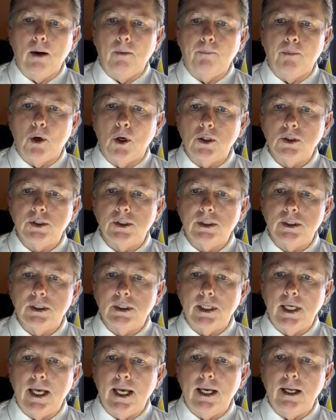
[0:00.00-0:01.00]
person
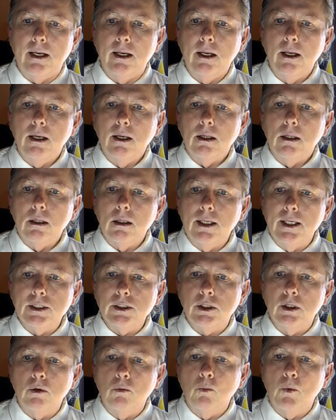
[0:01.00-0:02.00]
said,
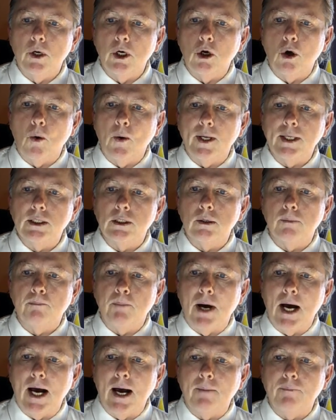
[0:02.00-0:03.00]
listen, we're going to
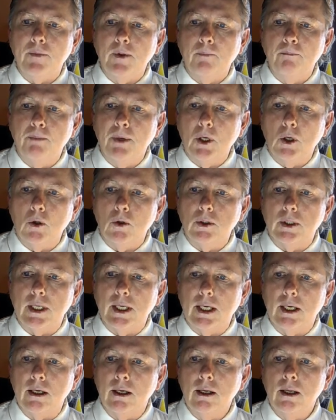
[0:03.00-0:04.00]
bomb the building.